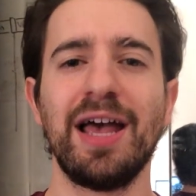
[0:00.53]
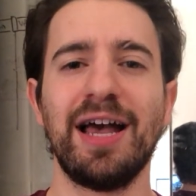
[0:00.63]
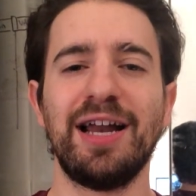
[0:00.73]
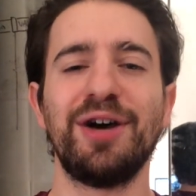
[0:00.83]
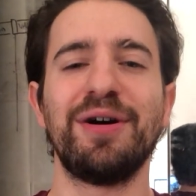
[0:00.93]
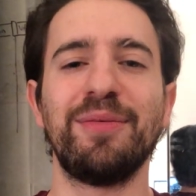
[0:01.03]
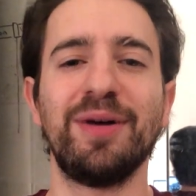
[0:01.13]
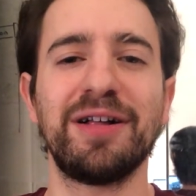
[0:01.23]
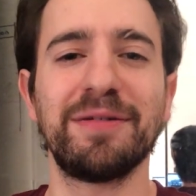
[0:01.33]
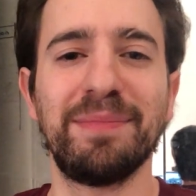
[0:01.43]
Hello and
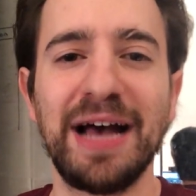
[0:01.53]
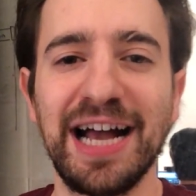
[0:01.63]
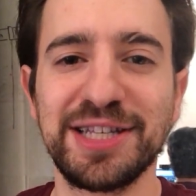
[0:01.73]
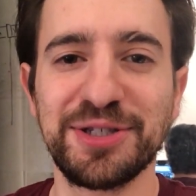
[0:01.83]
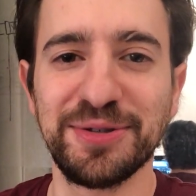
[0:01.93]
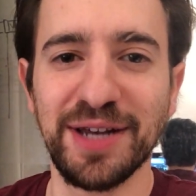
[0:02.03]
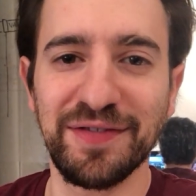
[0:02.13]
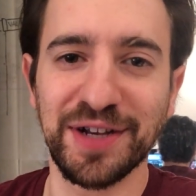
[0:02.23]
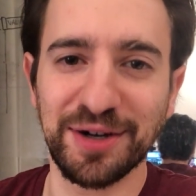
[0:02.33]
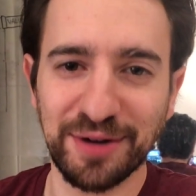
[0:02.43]
welcome back to
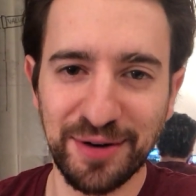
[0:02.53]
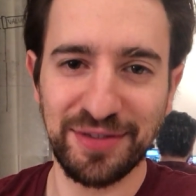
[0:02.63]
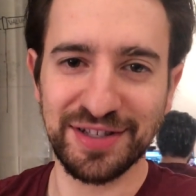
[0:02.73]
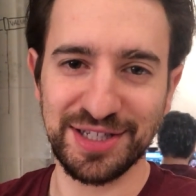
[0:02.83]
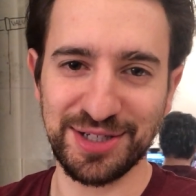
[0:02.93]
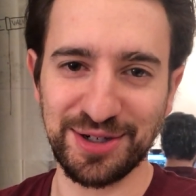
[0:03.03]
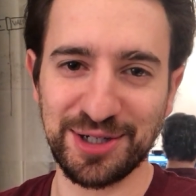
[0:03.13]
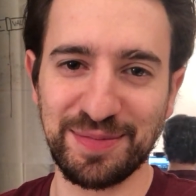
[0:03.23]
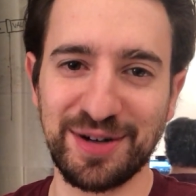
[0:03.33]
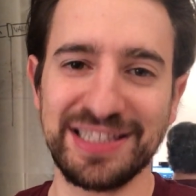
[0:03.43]
Loving Growth. This is
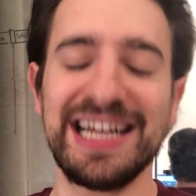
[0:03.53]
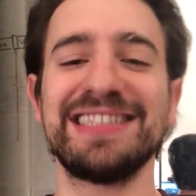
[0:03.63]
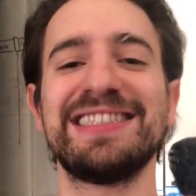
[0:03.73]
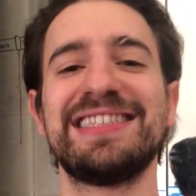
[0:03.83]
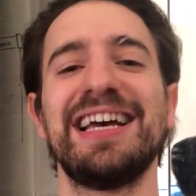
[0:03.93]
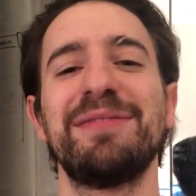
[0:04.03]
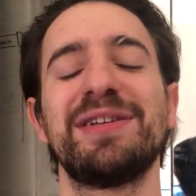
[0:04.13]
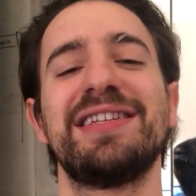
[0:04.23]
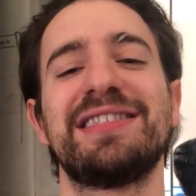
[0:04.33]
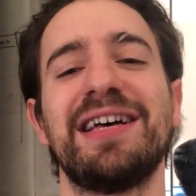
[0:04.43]
Josh Morris, and today I'm
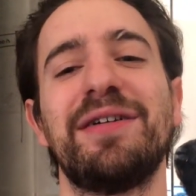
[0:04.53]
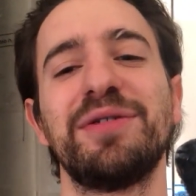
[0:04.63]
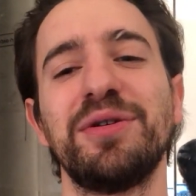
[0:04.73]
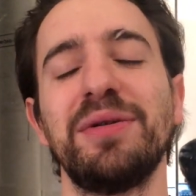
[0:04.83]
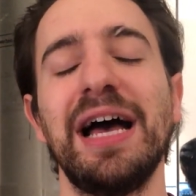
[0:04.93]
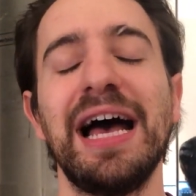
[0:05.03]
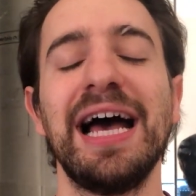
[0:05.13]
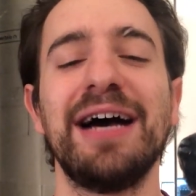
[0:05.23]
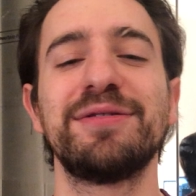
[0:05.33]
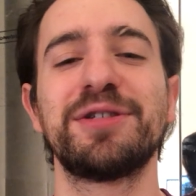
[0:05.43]
going to tell you
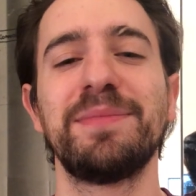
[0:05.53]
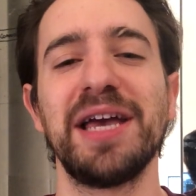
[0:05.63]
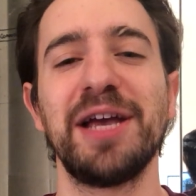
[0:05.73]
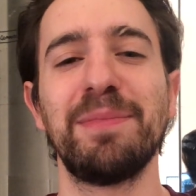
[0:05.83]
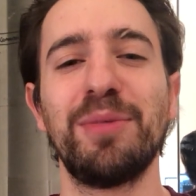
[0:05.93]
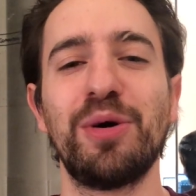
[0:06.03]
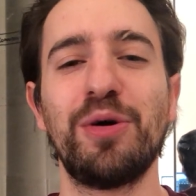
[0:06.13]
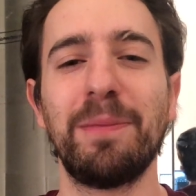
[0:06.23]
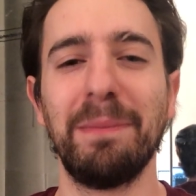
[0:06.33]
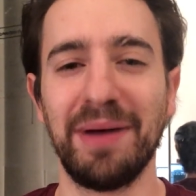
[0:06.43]
how to make
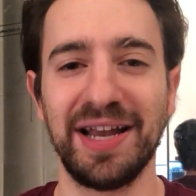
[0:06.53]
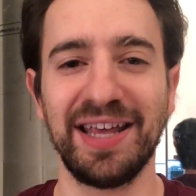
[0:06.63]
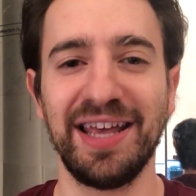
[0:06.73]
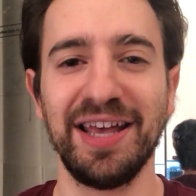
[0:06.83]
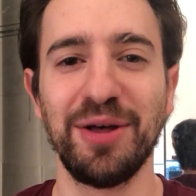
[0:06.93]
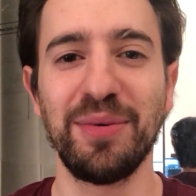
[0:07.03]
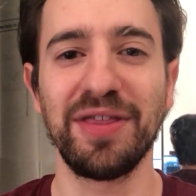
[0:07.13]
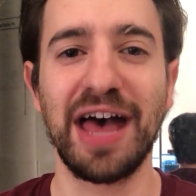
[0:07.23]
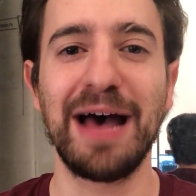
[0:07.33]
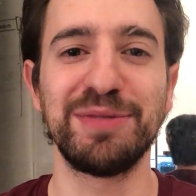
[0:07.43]
more money with
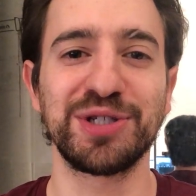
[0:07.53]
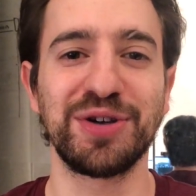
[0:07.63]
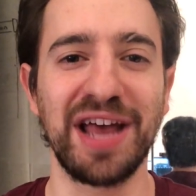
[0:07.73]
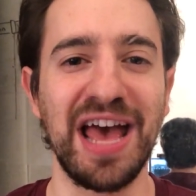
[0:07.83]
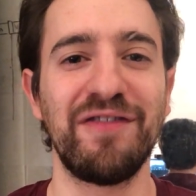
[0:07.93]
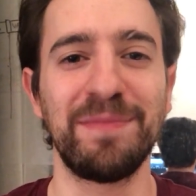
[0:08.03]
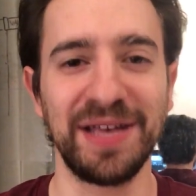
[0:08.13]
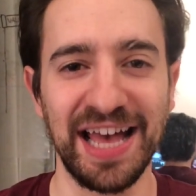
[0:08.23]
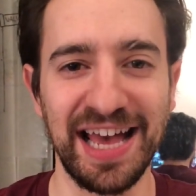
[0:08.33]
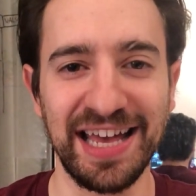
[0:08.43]
Amazon
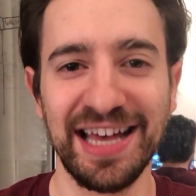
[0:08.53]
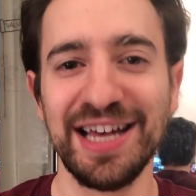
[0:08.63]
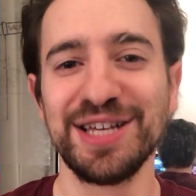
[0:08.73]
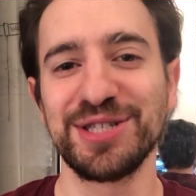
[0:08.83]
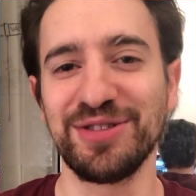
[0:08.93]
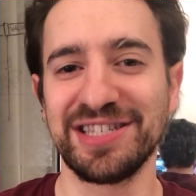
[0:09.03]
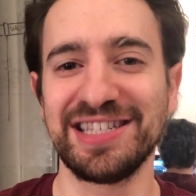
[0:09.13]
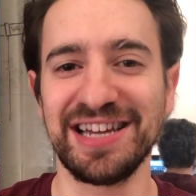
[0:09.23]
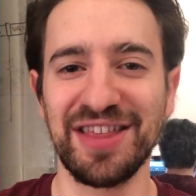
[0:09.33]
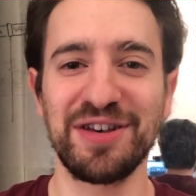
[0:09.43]
FBA. So this is
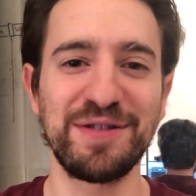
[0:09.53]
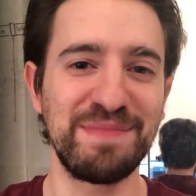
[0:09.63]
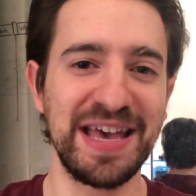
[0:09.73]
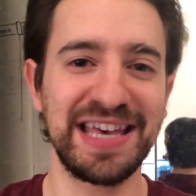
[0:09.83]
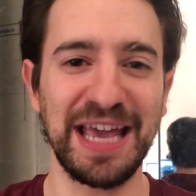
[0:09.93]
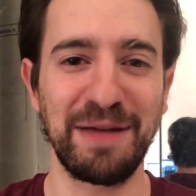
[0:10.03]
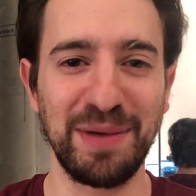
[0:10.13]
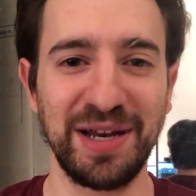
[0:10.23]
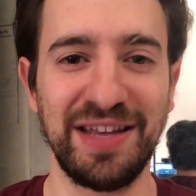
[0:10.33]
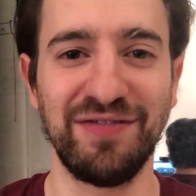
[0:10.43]
another making
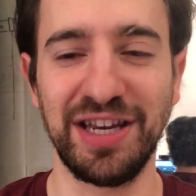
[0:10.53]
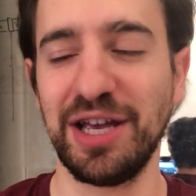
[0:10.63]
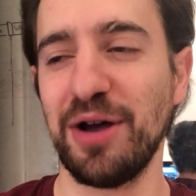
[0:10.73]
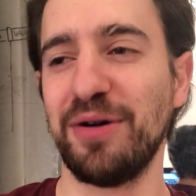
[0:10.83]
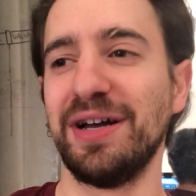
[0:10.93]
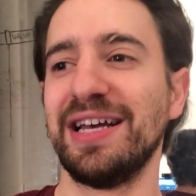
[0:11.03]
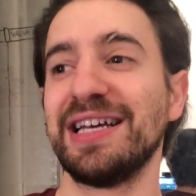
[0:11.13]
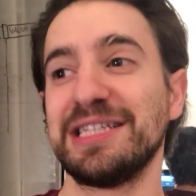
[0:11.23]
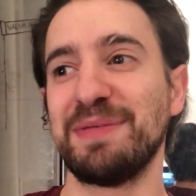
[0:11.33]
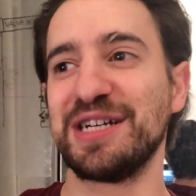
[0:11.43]
money video,
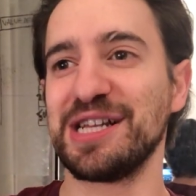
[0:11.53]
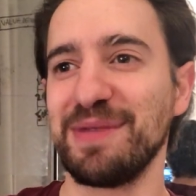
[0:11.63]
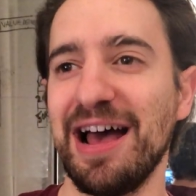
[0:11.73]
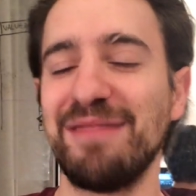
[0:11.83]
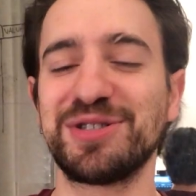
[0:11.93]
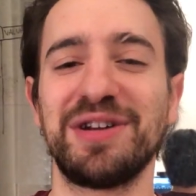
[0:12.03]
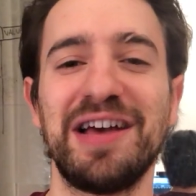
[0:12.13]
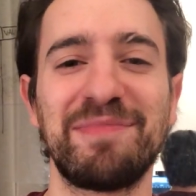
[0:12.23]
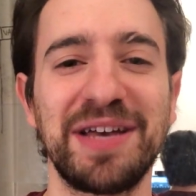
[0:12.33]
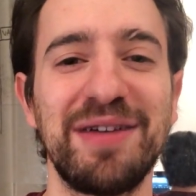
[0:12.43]
especially about Amazon
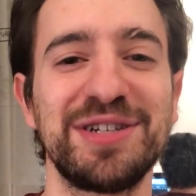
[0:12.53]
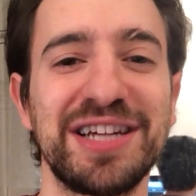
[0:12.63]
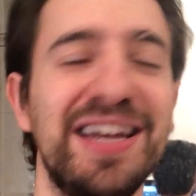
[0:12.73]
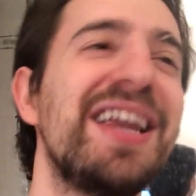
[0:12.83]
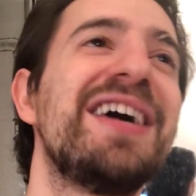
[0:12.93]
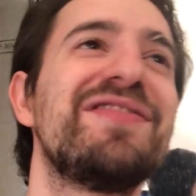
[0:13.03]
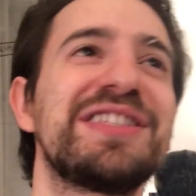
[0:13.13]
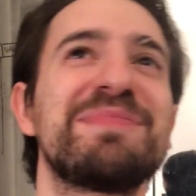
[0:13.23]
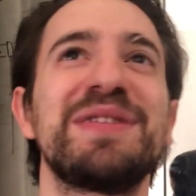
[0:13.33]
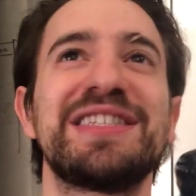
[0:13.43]
FBA, which I love.
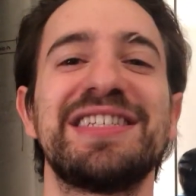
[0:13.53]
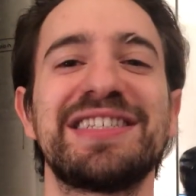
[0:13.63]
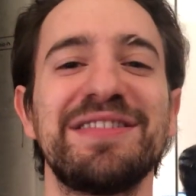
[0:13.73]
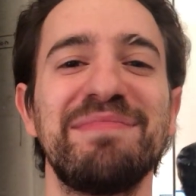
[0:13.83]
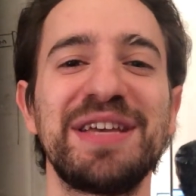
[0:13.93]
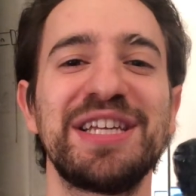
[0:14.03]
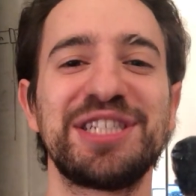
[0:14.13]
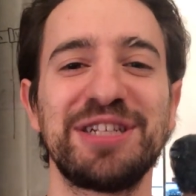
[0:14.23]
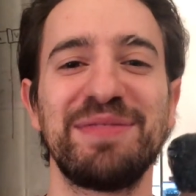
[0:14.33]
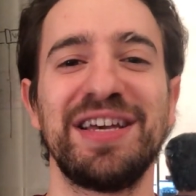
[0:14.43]
It's a business that me and
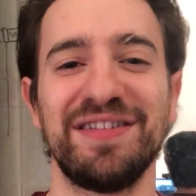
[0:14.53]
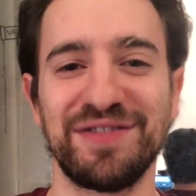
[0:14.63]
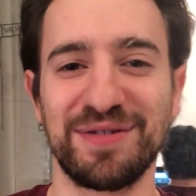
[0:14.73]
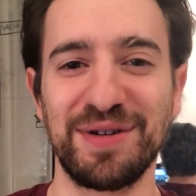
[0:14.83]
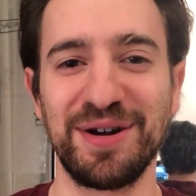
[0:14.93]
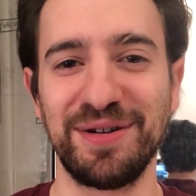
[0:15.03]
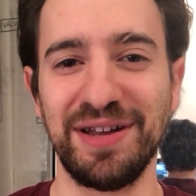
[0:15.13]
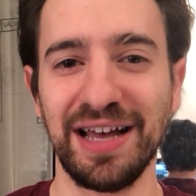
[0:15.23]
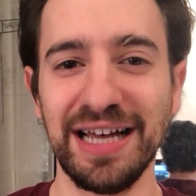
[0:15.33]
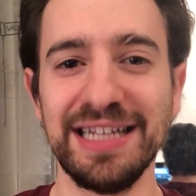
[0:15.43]
Shimmy have grown
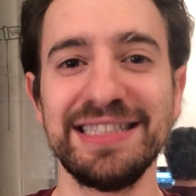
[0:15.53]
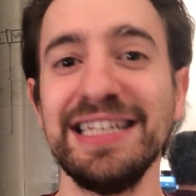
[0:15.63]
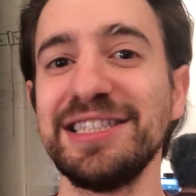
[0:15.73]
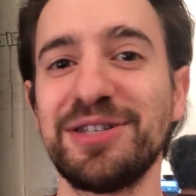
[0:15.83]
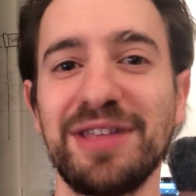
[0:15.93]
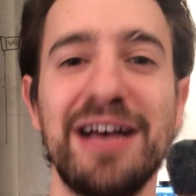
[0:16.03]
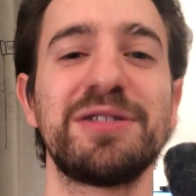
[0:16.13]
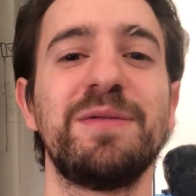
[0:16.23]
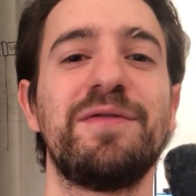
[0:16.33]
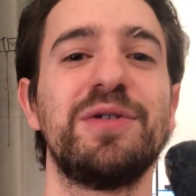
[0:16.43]
since
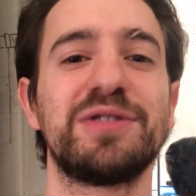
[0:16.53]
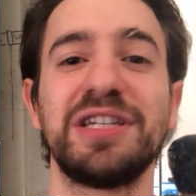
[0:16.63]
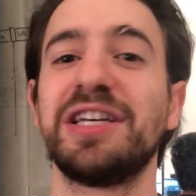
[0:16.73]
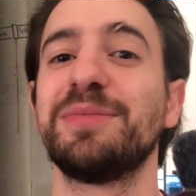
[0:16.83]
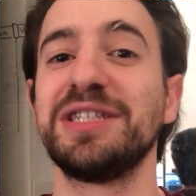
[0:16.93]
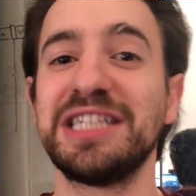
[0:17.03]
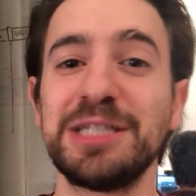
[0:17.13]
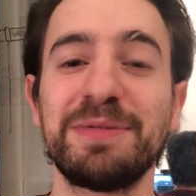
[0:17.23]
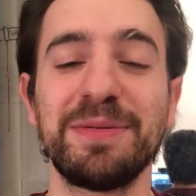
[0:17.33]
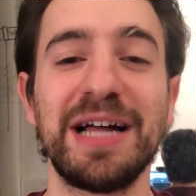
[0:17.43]
2014, and we
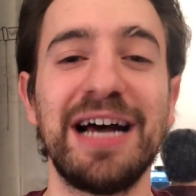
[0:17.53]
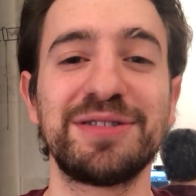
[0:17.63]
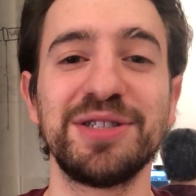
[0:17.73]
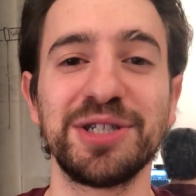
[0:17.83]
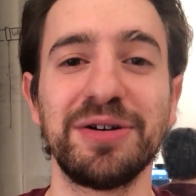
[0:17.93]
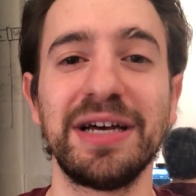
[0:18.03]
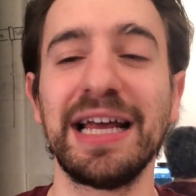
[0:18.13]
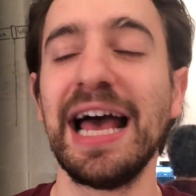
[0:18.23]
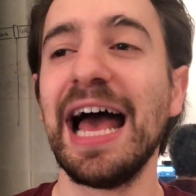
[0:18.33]
teach people how to do it.